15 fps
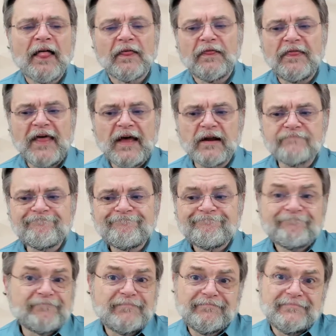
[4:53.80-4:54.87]
then
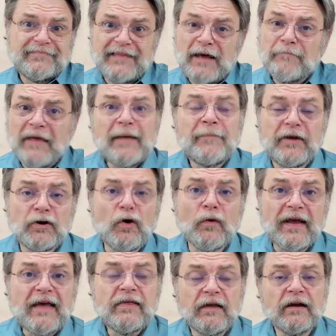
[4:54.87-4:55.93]
that may be an
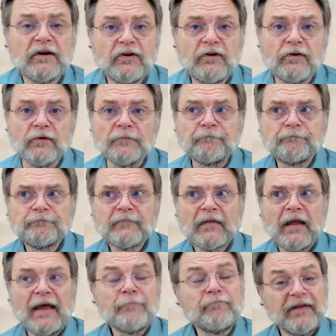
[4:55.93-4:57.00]
okay thing to do.
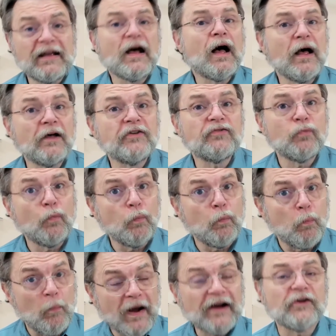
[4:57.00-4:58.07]
And because
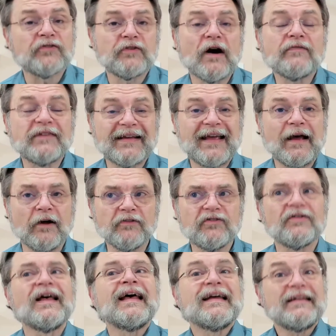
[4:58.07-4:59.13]
Microsoft
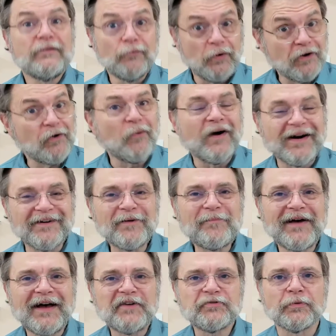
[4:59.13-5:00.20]
accounts require a
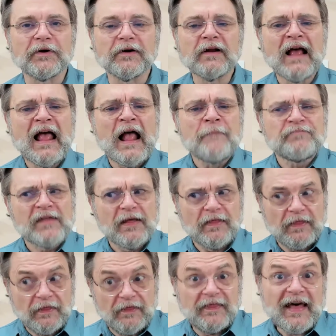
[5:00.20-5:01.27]
password,
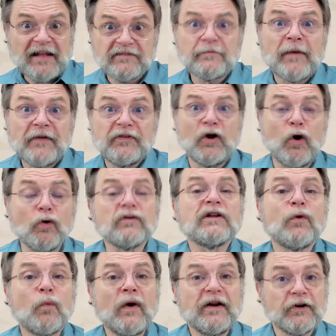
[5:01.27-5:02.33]
that's about the only
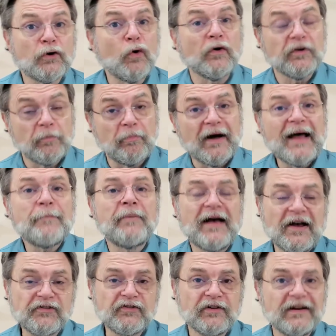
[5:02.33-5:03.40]
way you're going to
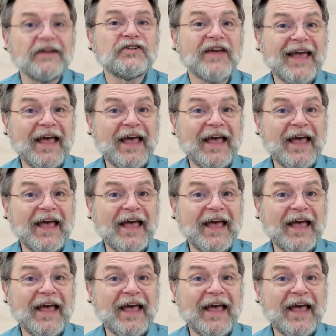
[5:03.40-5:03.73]
bypass the need to